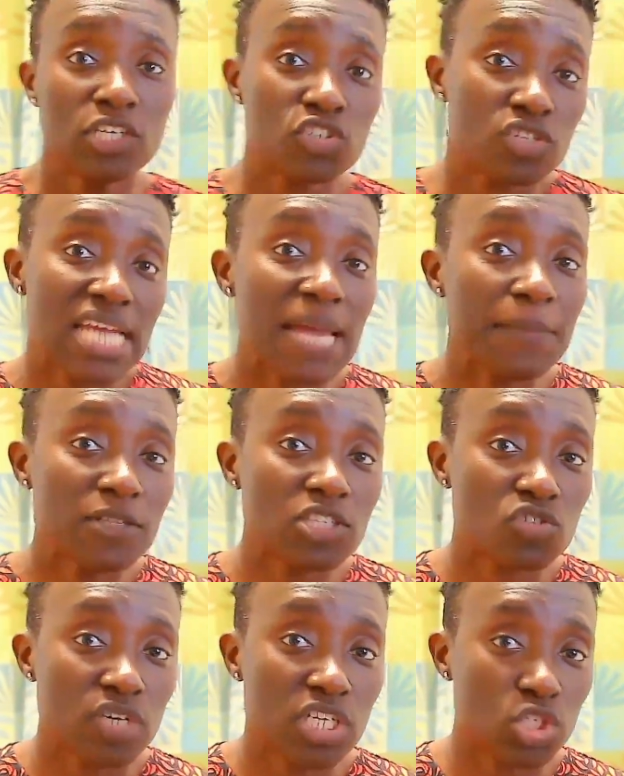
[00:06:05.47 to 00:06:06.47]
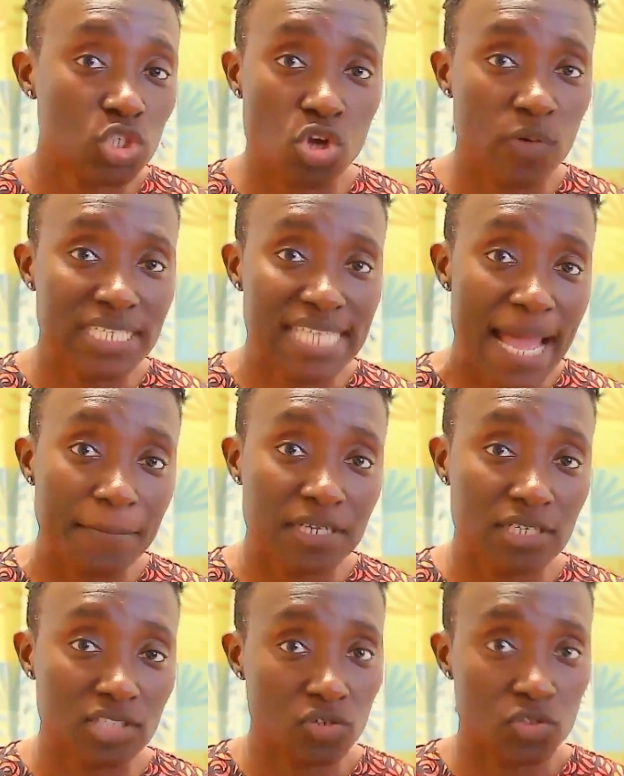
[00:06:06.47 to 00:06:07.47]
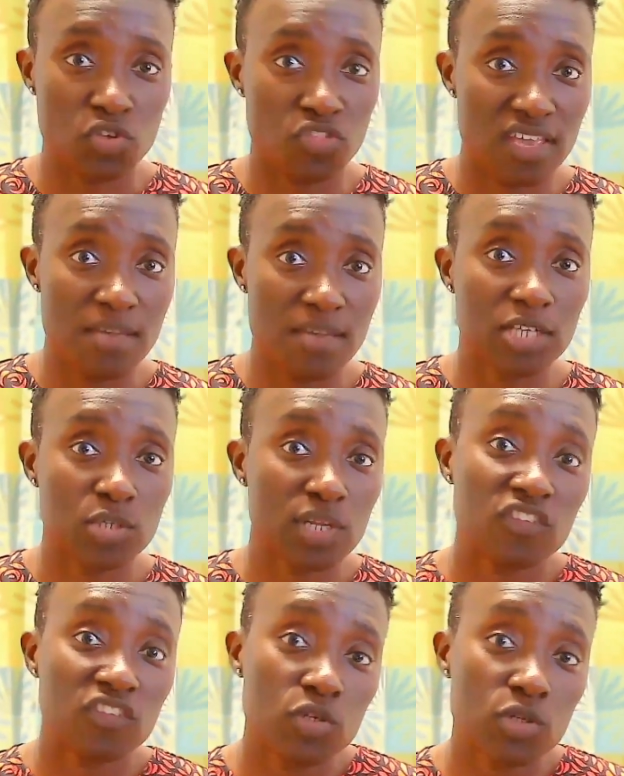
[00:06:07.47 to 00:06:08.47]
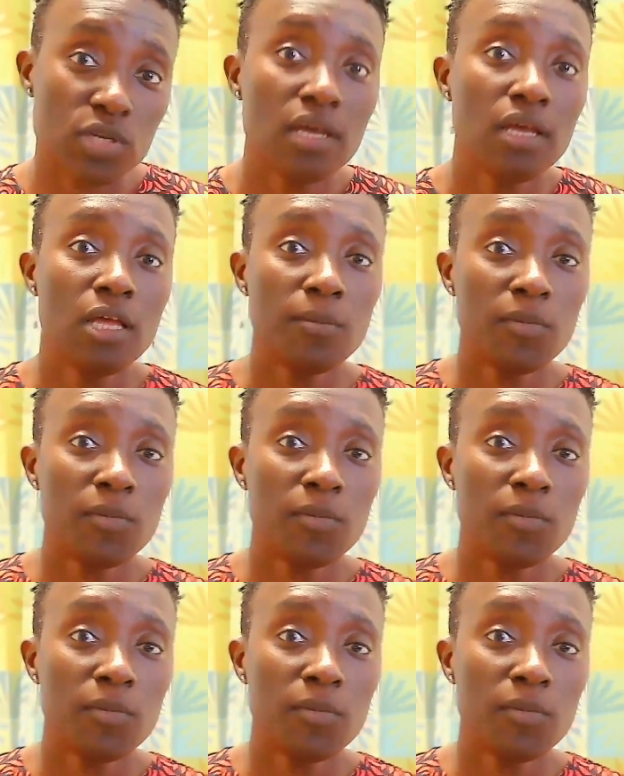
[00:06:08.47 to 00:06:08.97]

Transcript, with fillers: So the type and screen should always happen as long as you're thinking about transfusion.